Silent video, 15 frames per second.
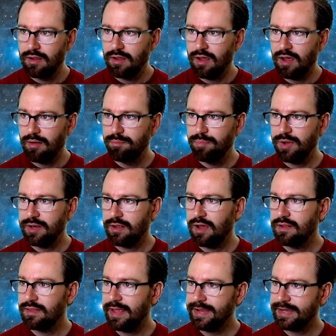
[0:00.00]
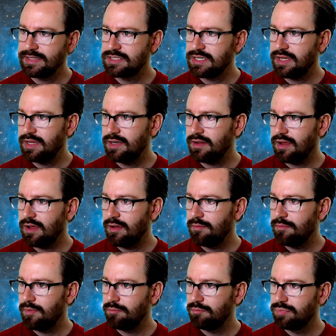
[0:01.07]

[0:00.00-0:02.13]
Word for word: Uh, but uh, like I said, um,